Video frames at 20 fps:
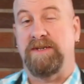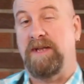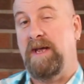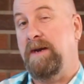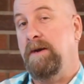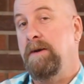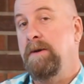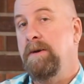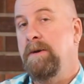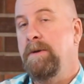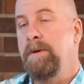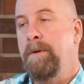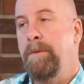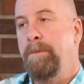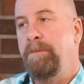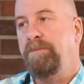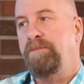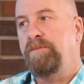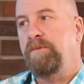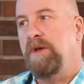that
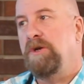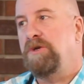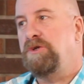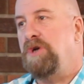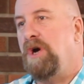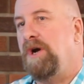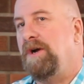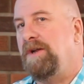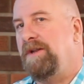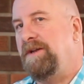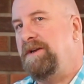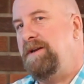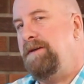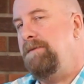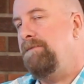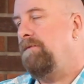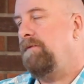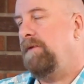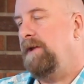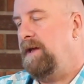chocolatey
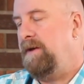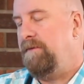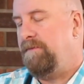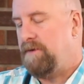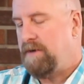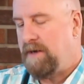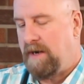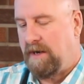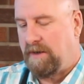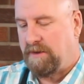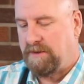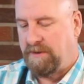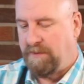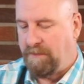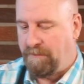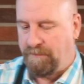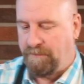flavor out.